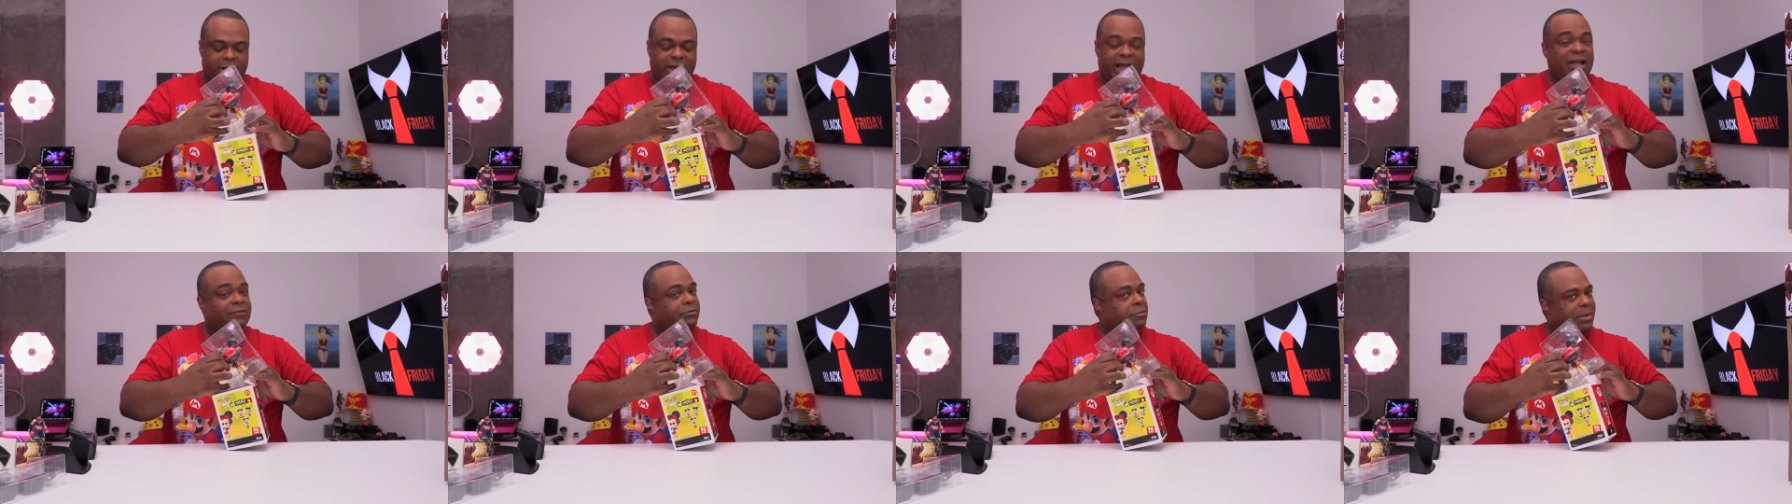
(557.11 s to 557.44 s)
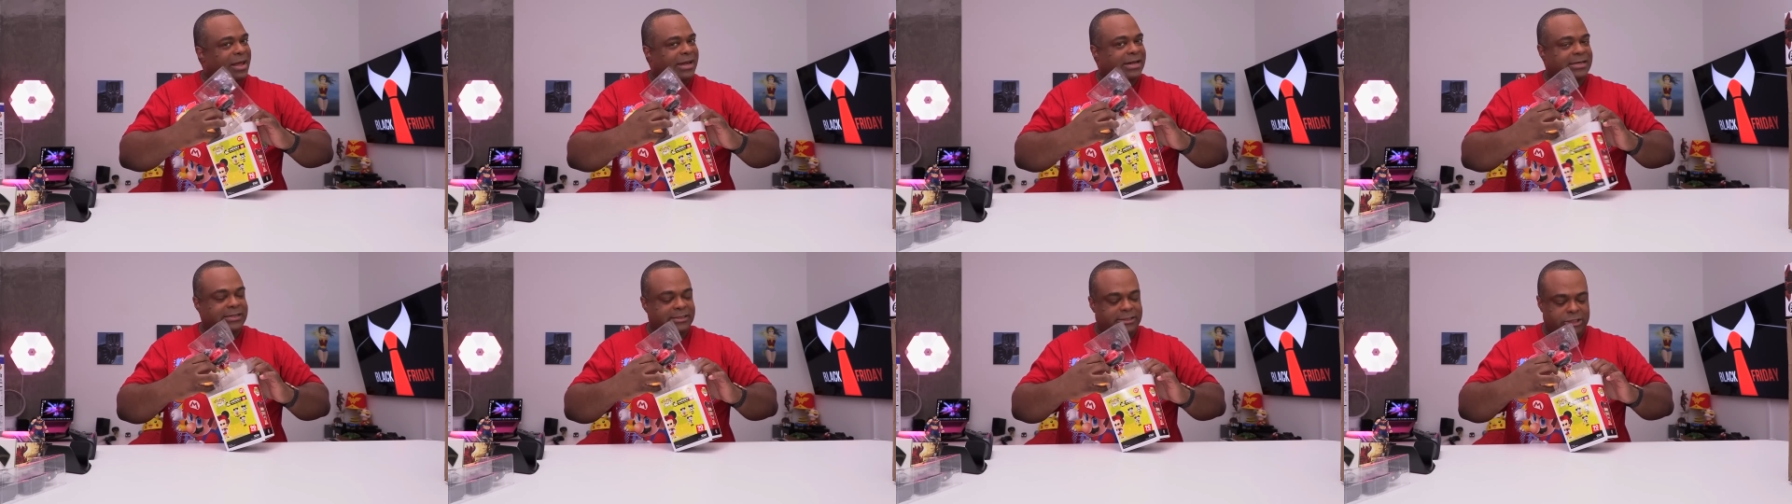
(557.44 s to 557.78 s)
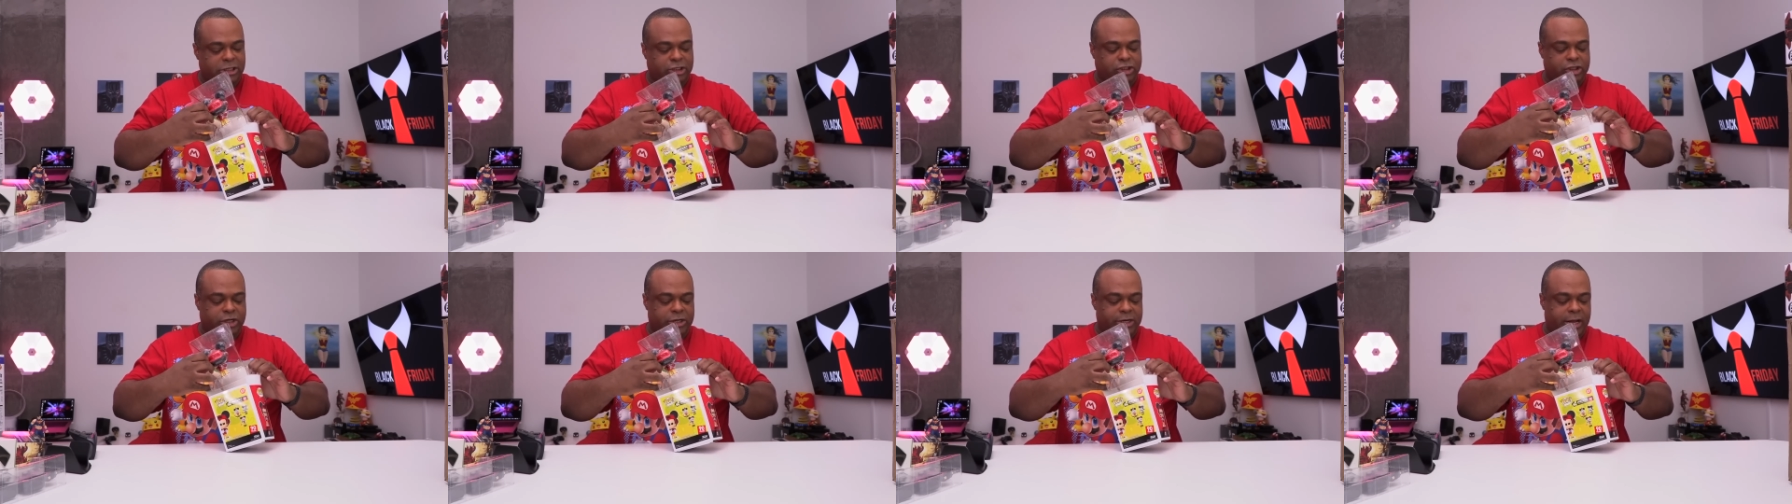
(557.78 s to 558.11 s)
I haven't made a
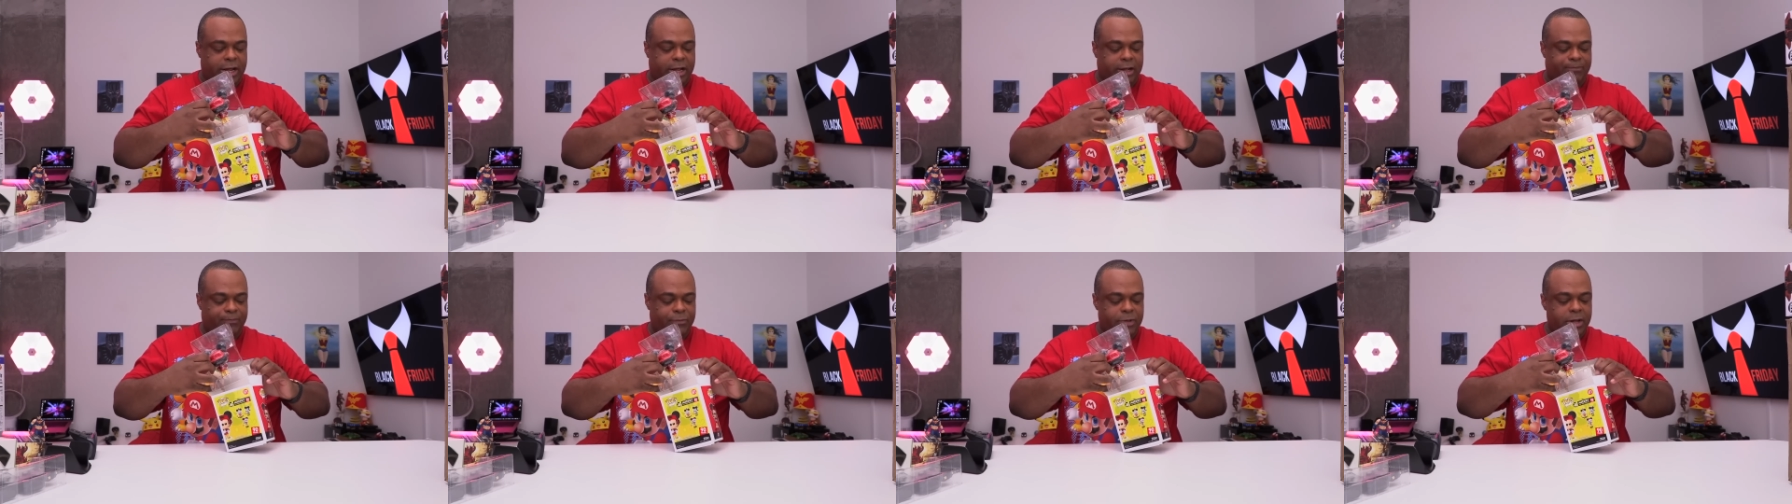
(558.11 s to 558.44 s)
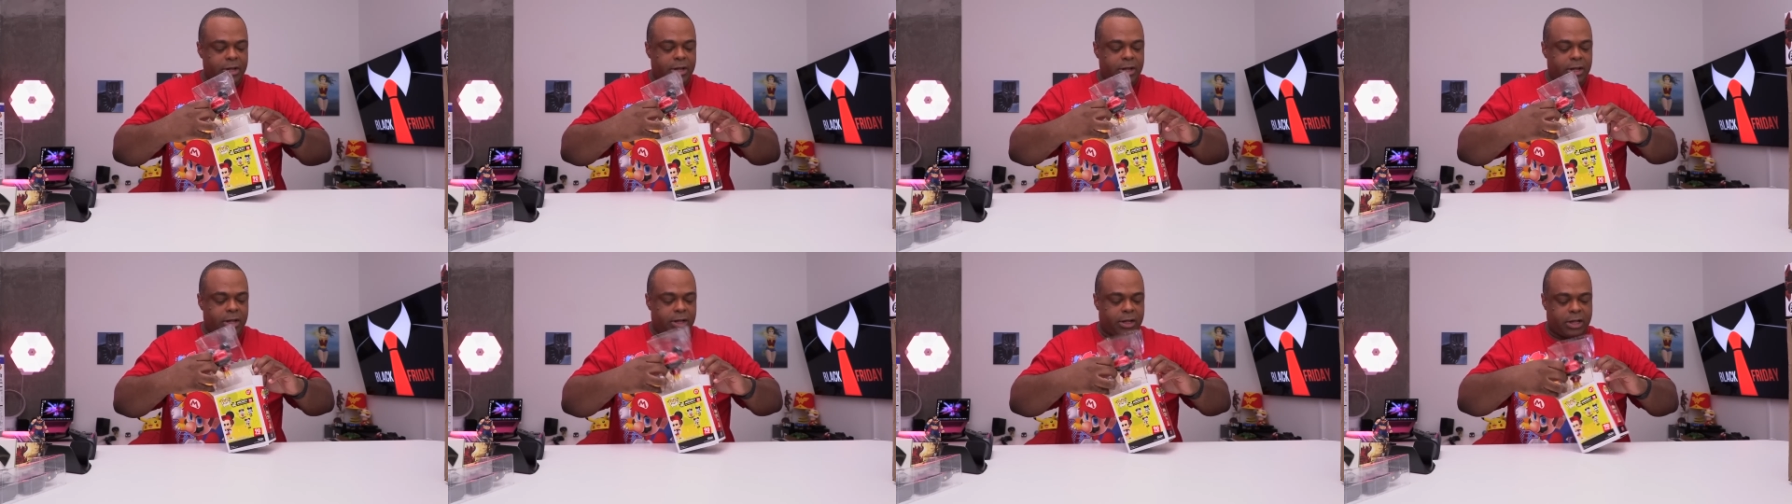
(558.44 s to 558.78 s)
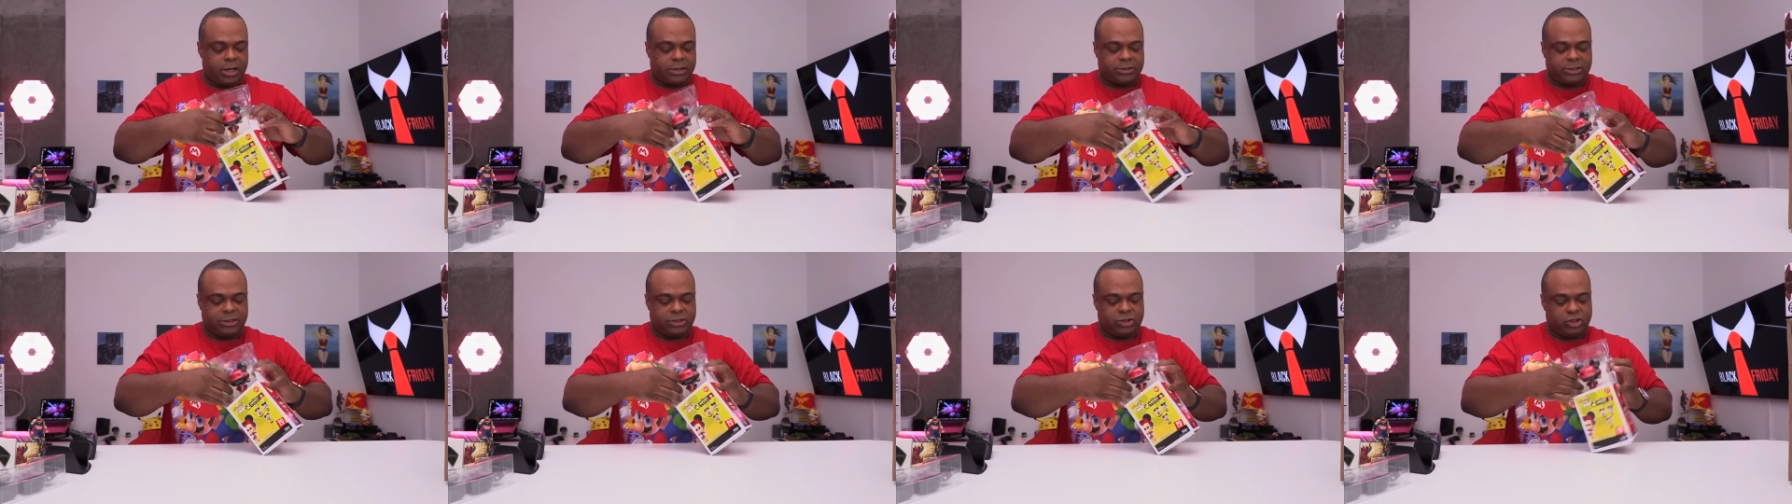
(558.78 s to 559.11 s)
decision yet
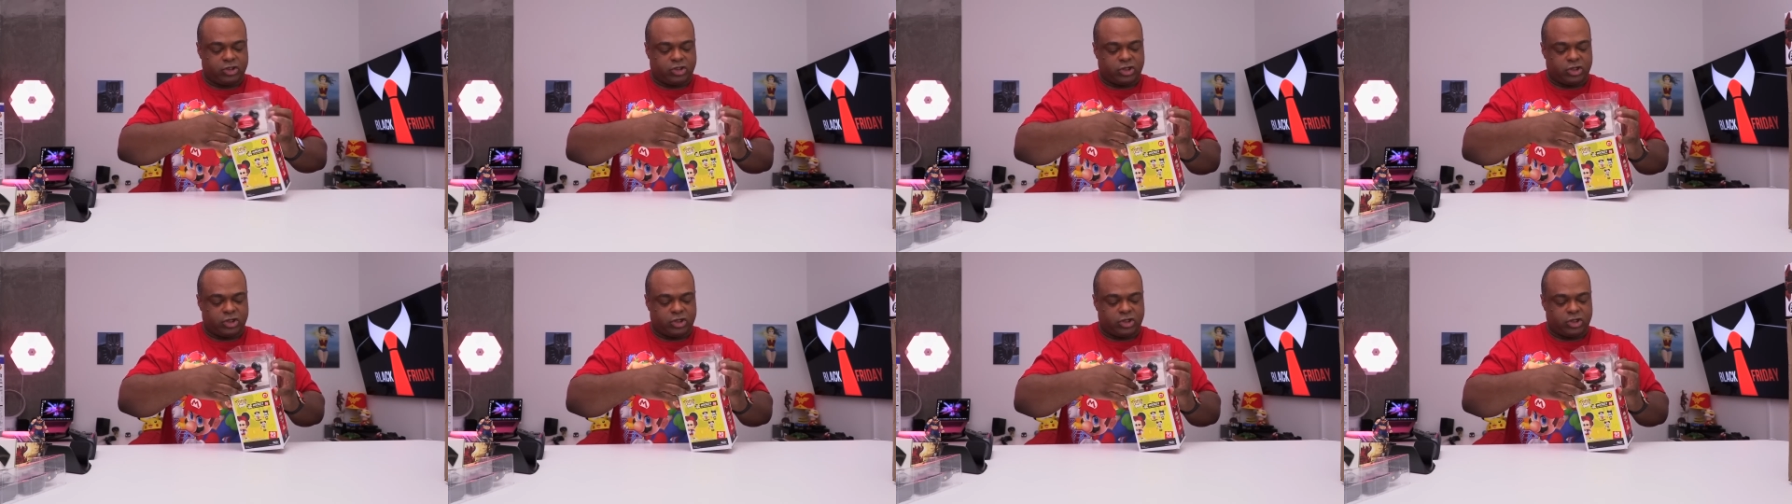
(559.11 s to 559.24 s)
because this is